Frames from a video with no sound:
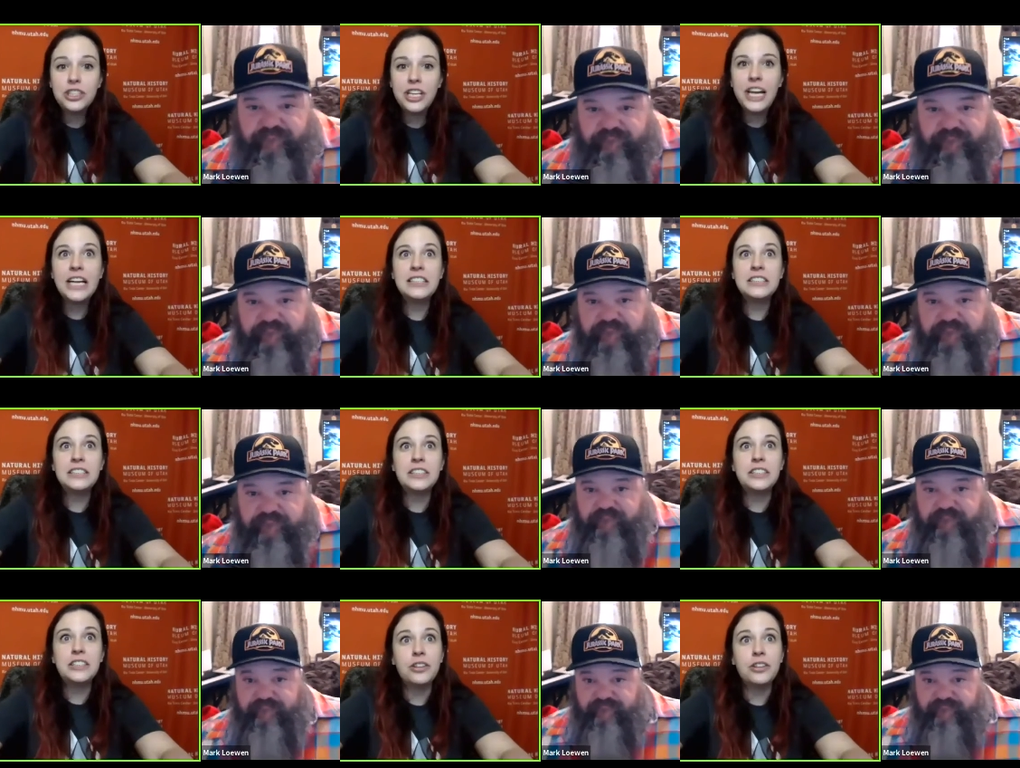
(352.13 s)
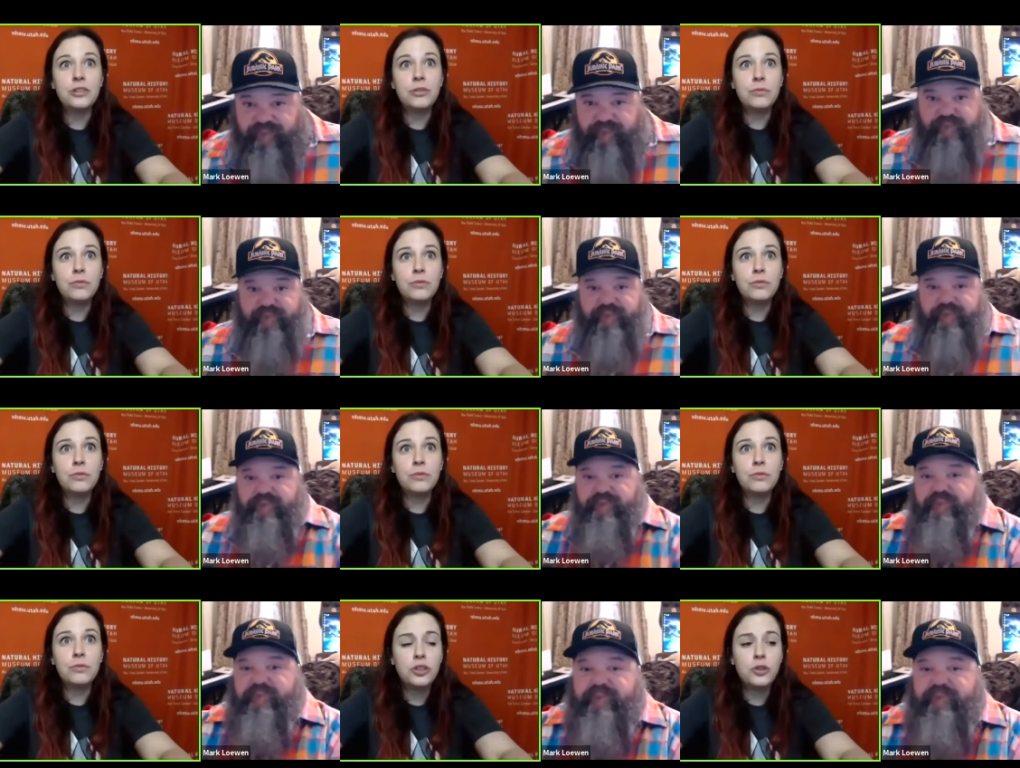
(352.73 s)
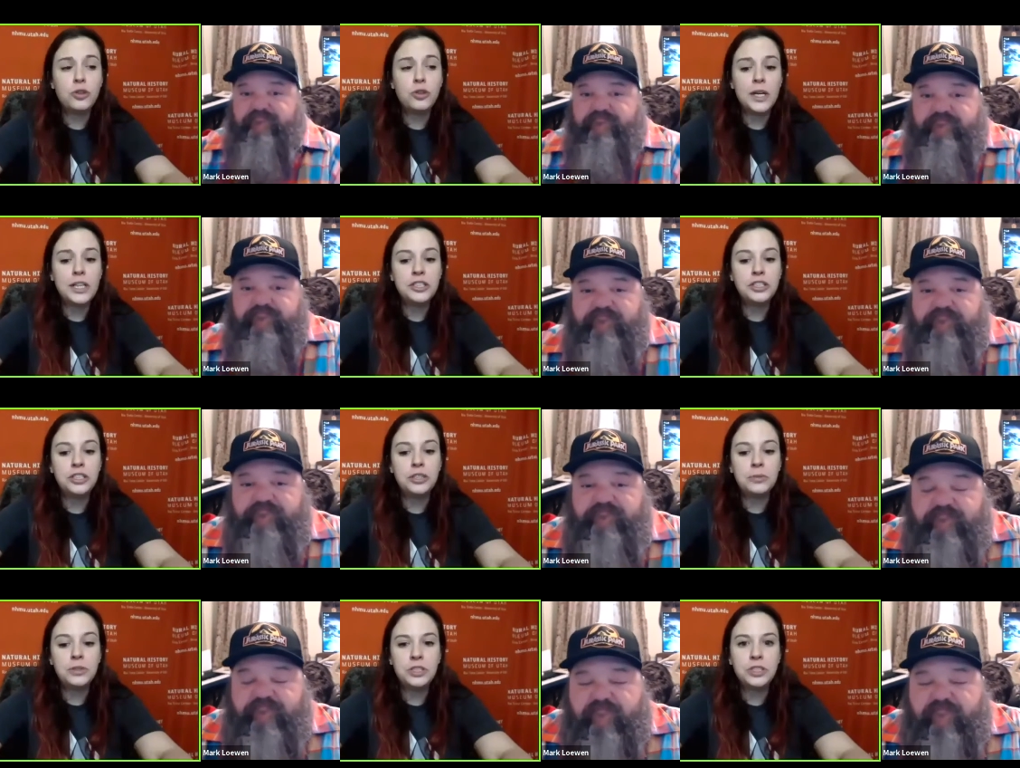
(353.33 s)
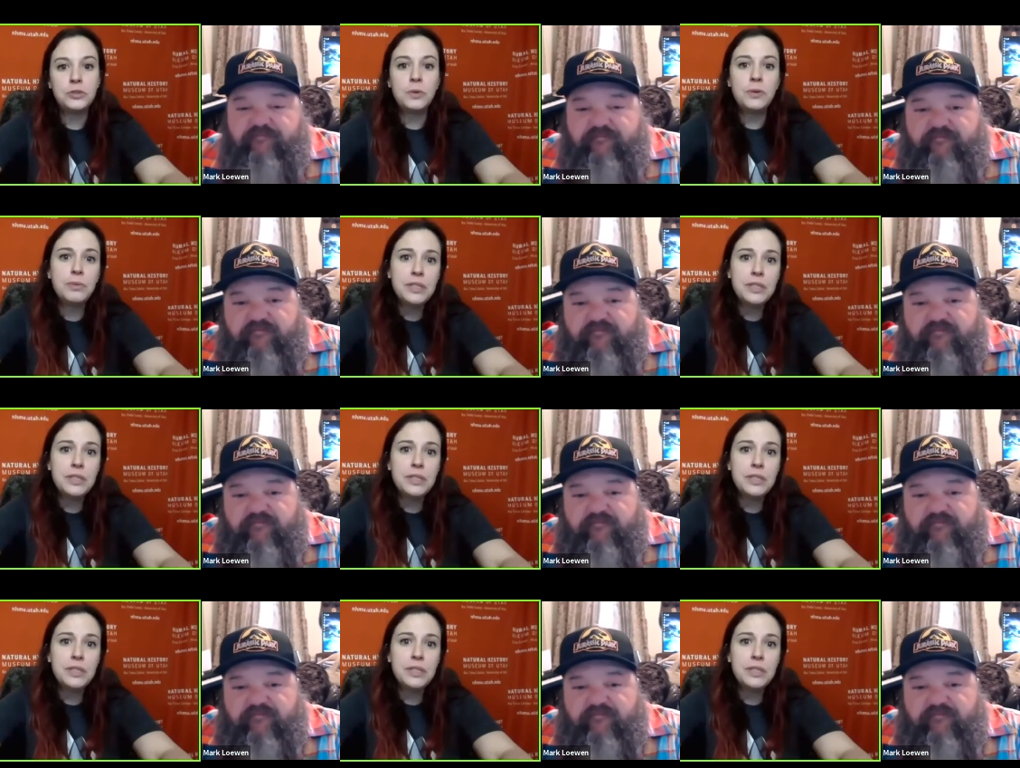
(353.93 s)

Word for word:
Speaker 1: ask another really good question, which is we've